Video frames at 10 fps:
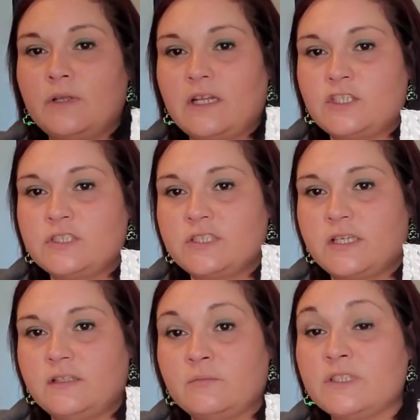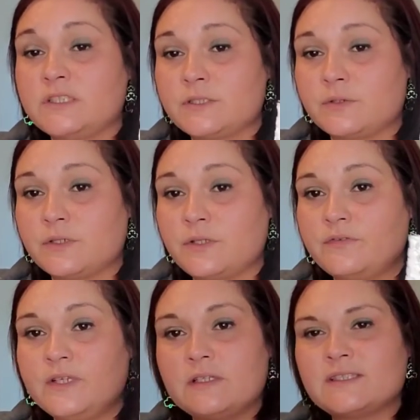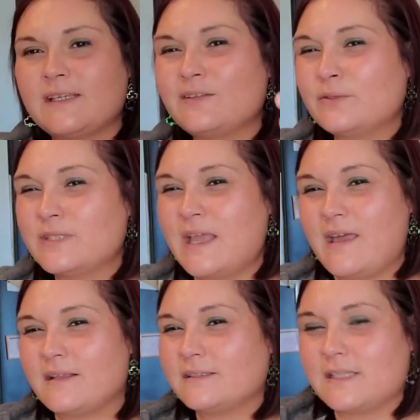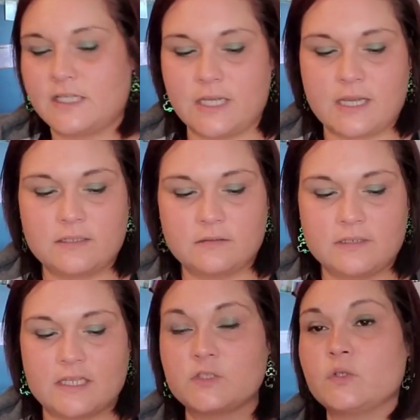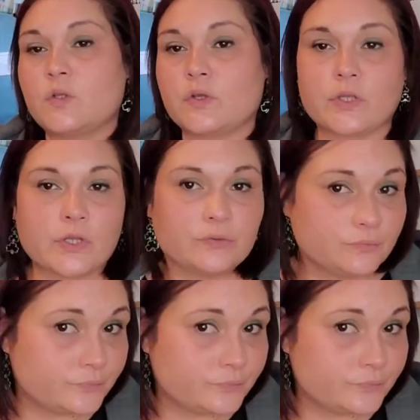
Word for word: But I just like the material of it. It's like those hats I got not too long ago.